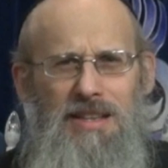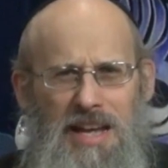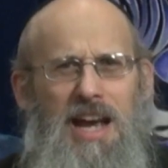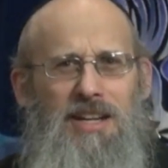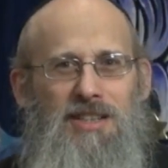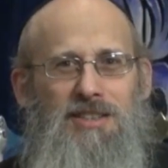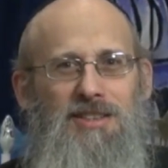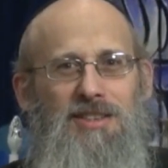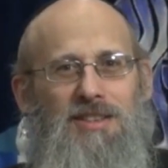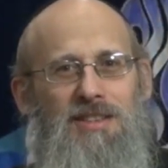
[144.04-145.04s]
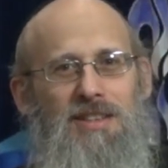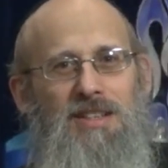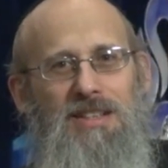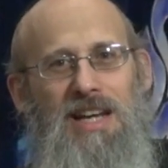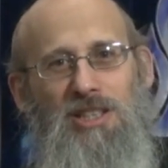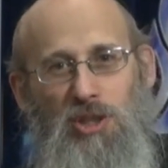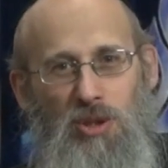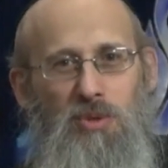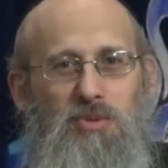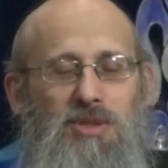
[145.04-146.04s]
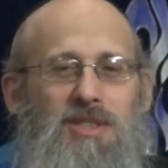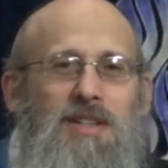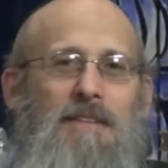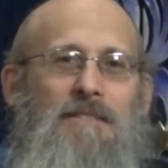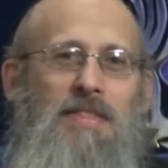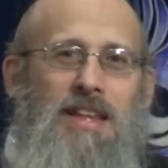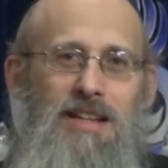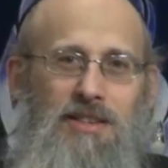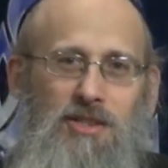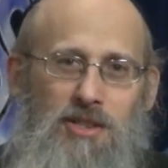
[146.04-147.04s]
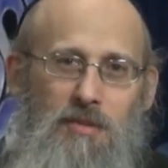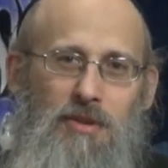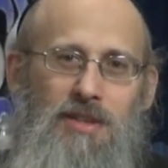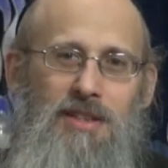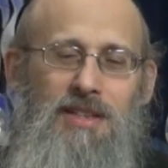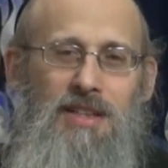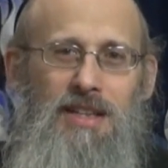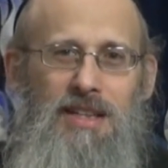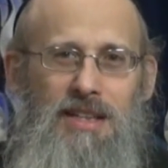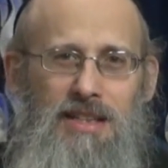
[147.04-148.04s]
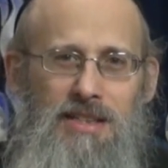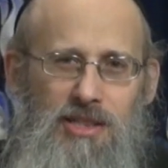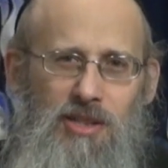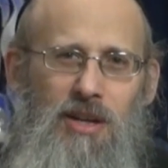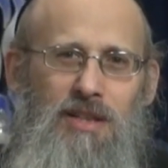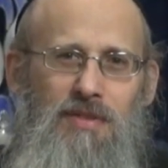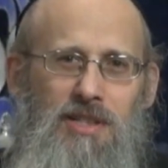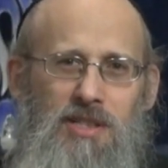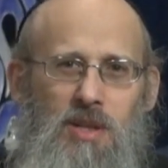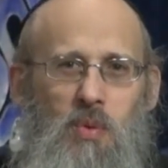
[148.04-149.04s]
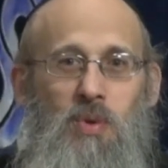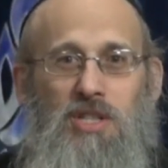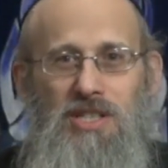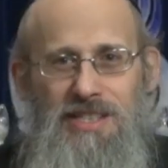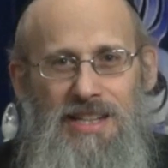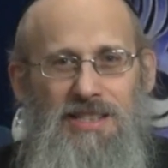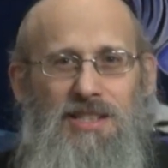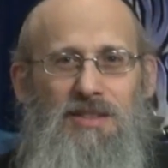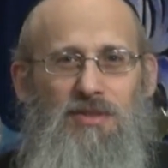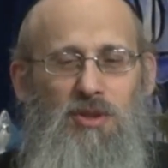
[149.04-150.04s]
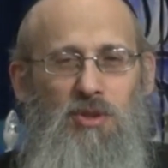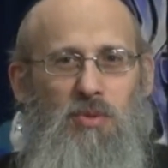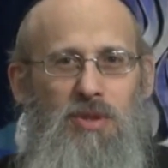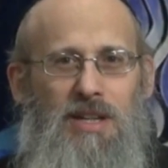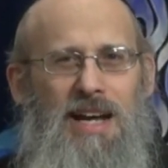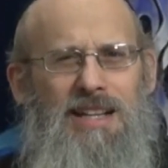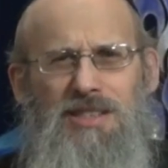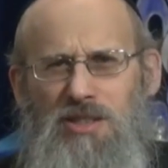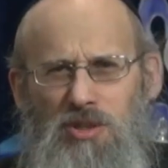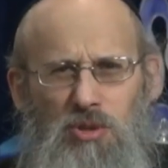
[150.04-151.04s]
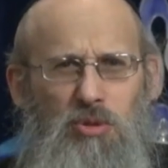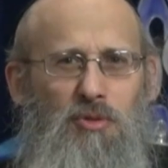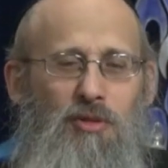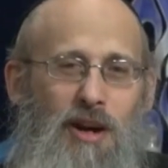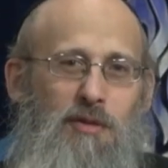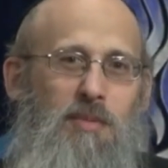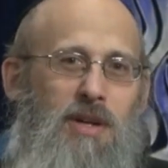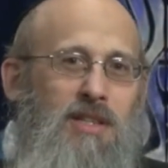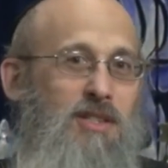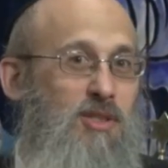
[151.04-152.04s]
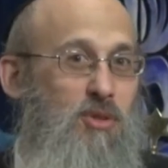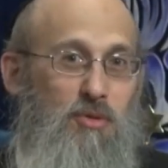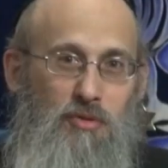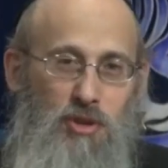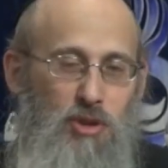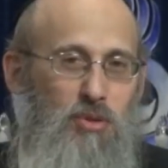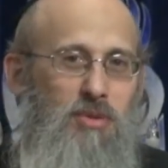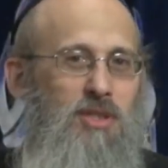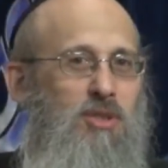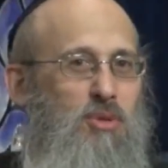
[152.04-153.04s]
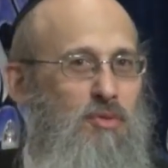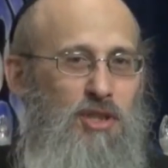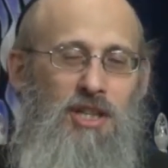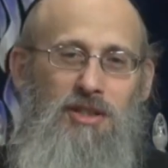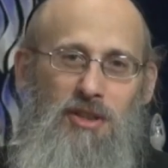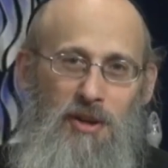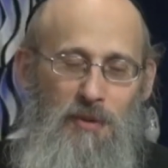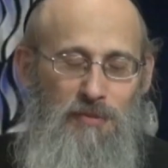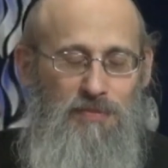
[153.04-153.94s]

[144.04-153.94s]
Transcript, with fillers: they hate it. That shows that there's something inside of us which is sensitive to truth. And this is true for everybody. This is true for Jew, this is true for Gentile.